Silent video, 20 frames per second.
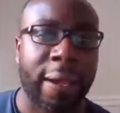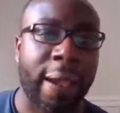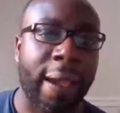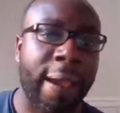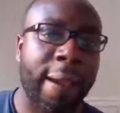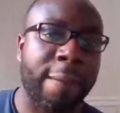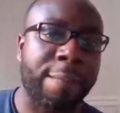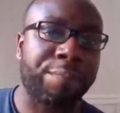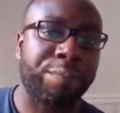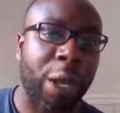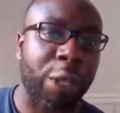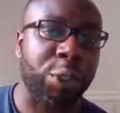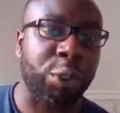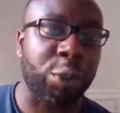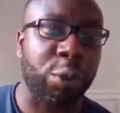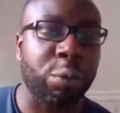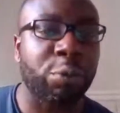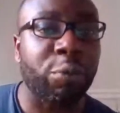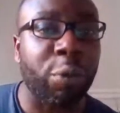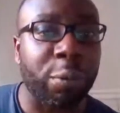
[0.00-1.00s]
I
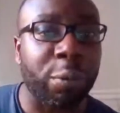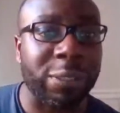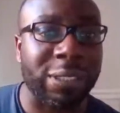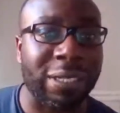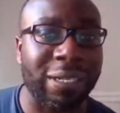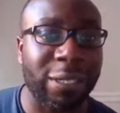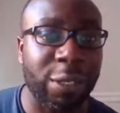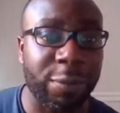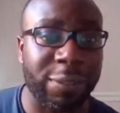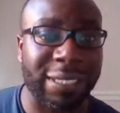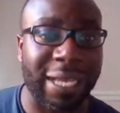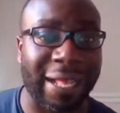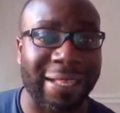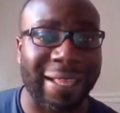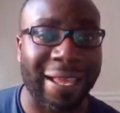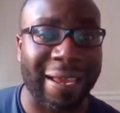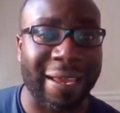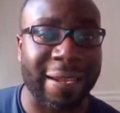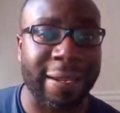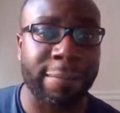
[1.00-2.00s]
knew Lewis had
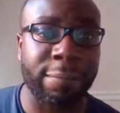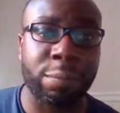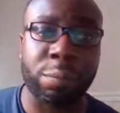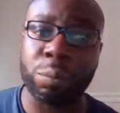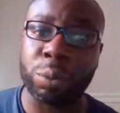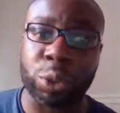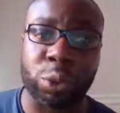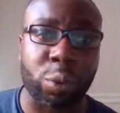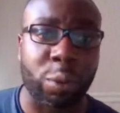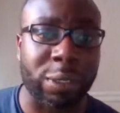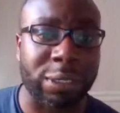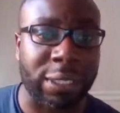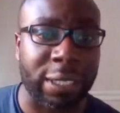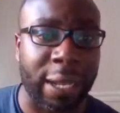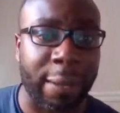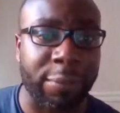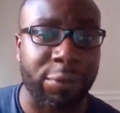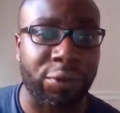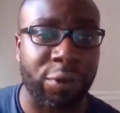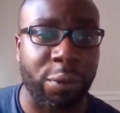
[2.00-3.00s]
that in him. We saw it as an
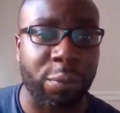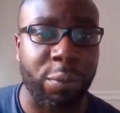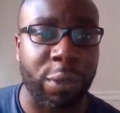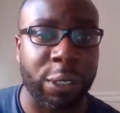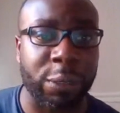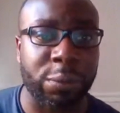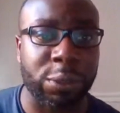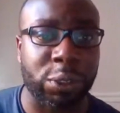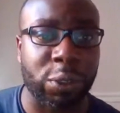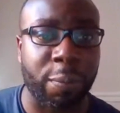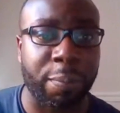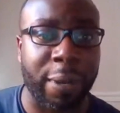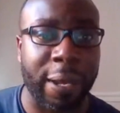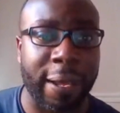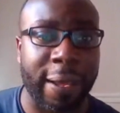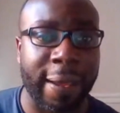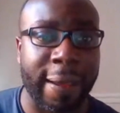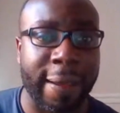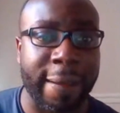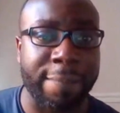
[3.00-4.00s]
amateur when he was up
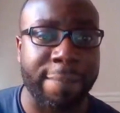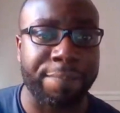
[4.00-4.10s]
at